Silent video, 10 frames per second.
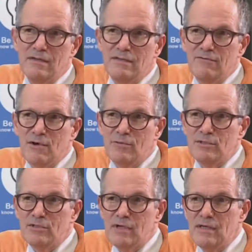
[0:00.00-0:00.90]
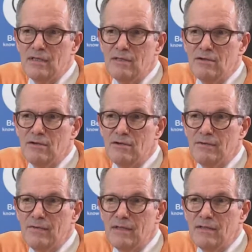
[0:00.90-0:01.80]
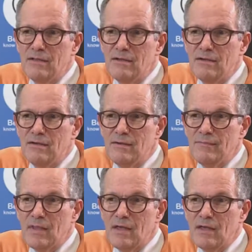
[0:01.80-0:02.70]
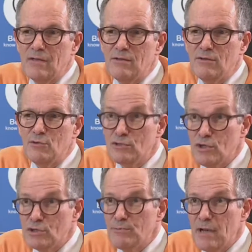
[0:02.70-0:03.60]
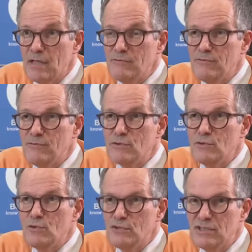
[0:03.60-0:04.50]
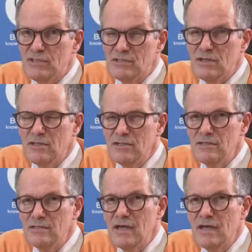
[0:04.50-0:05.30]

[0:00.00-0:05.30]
developed in the research plan for the origin studies,